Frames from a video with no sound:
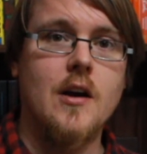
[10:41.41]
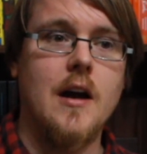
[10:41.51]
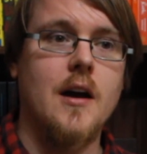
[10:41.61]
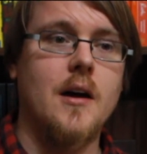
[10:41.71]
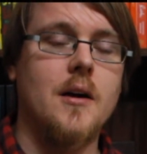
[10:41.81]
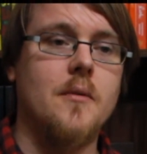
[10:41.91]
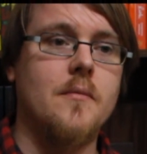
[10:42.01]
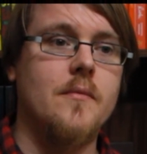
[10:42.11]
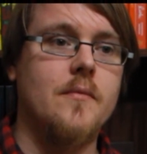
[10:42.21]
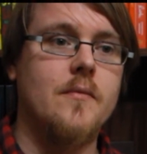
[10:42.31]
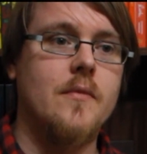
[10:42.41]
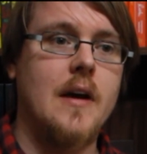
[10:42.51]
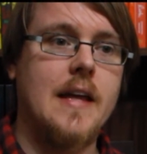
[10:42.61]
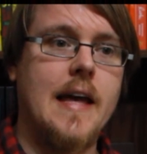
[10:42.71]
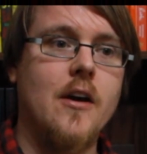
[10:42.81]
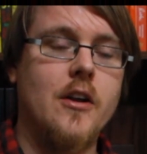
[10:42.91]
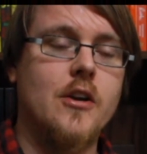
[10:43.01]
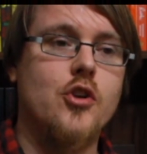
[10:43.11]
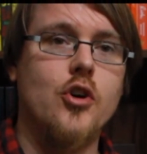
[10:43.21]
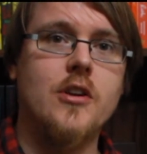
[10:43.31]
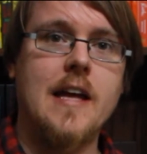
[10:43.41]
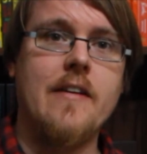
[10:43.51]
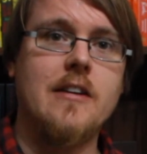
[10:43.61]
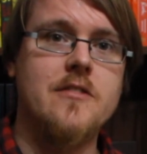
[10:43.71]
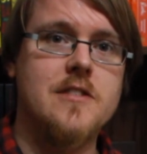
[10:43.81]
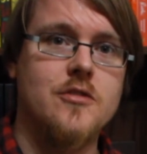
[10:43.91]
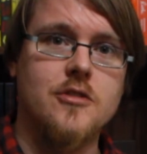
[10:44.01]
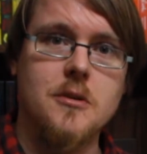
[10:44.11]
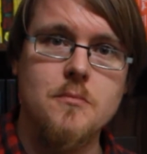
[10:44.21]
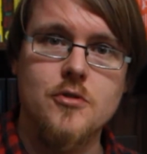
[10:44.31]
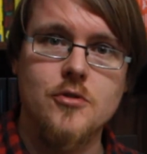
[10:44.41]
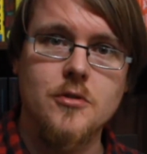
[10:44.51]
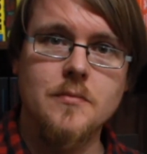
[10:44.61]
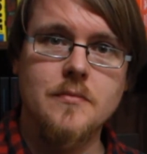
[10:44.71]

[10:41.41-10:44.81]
A chaotic good character is your Dumbledore.